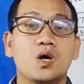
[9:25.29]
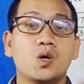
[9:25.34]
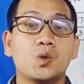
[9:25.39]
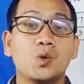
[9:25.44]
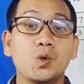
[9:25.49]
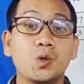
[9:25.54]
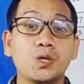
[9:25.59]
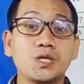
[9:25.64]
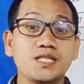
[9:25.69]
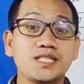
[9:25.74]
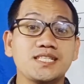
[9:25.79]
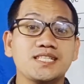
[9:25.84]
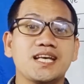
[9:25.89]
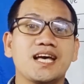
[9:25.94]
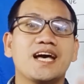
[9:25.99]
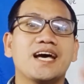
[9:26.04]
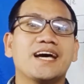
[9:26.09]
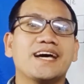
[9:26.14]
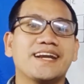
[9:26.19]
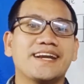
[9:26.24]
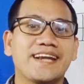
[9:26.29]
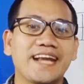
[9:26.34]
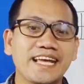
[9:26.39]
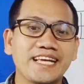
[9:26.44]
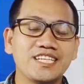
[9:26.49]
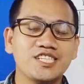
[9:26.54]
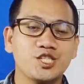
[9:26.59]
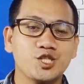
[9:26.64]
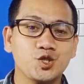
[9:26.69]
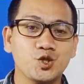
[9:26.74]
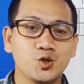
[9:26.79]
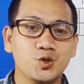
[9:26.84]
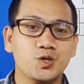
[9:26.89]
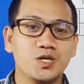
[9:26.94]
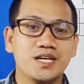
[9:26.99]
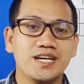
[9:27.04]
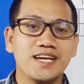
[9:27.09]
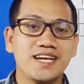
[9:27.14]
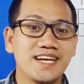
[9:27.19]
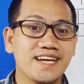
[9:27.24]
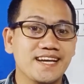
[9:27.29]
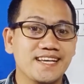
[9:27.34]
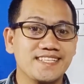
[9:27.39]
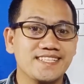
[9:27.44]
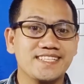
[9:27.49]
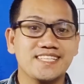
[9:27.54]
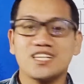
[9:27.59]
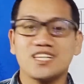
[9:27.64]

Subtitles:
whose ratio is